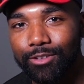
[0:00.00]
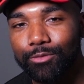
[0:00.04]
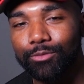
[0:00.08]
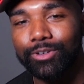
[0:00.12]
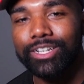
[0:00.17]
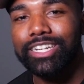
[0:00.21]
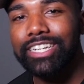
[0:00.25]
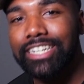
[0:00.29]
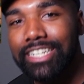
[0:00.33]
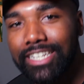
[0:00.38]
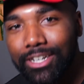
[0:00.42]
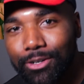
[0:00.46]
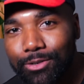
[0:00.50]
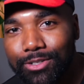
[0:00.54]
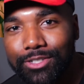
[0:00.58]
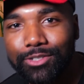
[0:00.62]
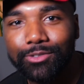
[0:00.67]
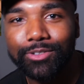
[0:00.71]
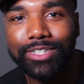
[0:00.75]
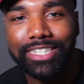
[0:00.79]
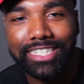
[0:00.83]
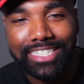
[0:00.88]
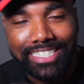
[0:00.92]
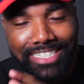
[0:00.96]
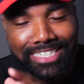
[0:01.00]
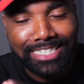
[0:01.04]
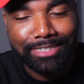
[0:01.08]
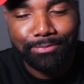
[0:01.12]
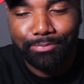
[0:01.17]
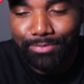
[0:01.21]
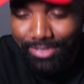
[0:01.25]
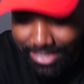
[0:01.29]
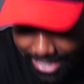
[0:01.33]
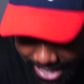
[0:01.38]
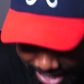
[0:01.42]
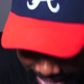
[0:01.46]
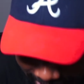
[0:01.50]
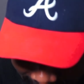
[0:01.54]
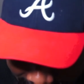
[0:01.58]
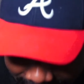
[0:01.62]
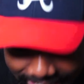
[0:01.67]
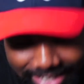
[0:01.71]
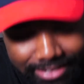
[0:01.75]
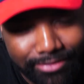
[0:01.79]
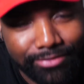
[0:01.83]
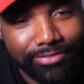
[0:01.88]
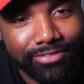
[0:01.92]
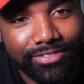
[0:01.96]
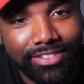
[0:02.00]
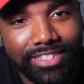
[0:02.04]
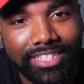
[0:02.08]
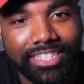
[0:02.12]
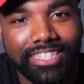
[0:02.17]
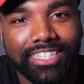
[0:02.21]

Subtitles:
we're gonna go into a deep dive